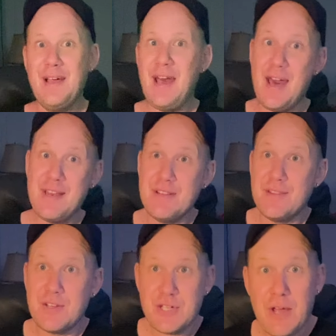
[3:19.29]
and
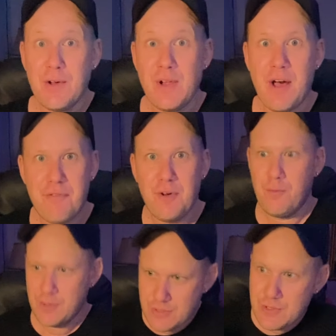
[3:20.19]
the channel I felt
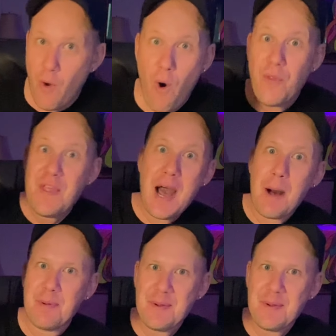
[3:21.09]
was on the up